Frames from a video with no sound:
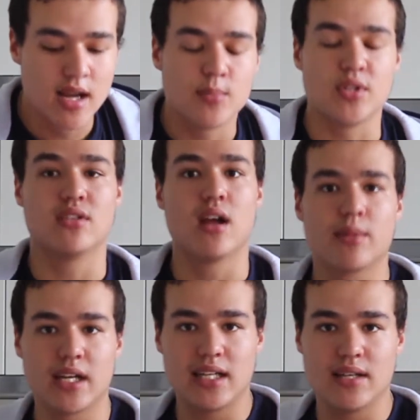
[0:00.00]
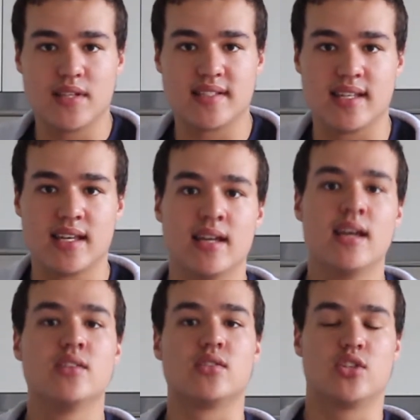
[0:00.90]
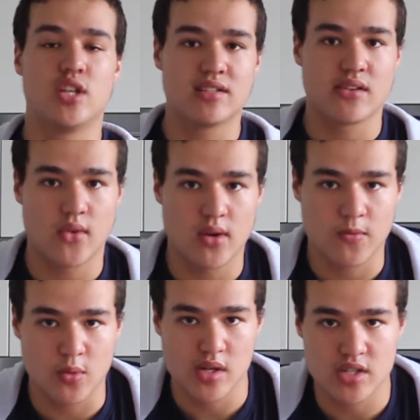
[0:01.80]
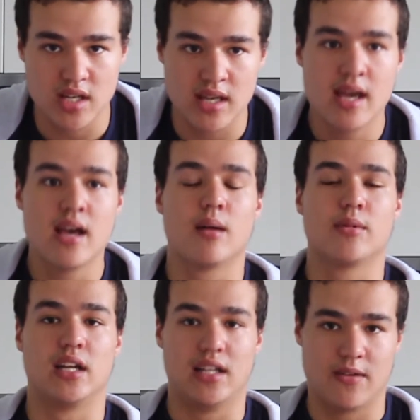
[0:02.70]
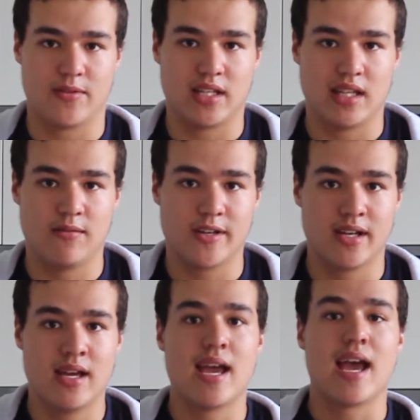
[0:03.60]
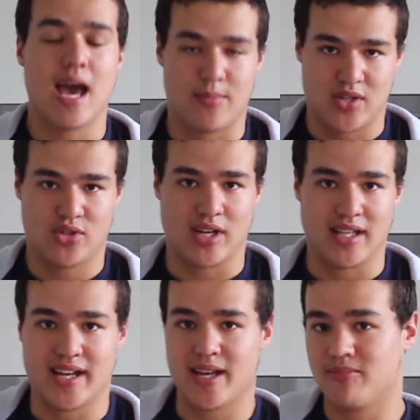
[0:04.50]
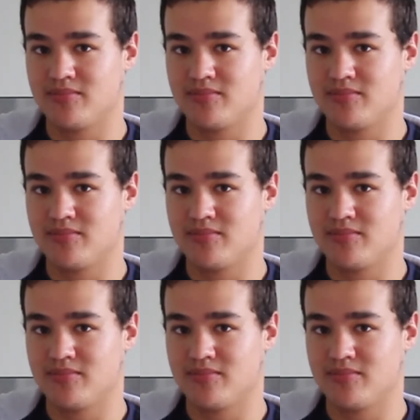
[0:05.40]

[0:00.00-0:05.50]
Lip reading: But I'm going to leave this here. So cheers everyone for watching. I'm going to love you and leave you. Happy Australia Day.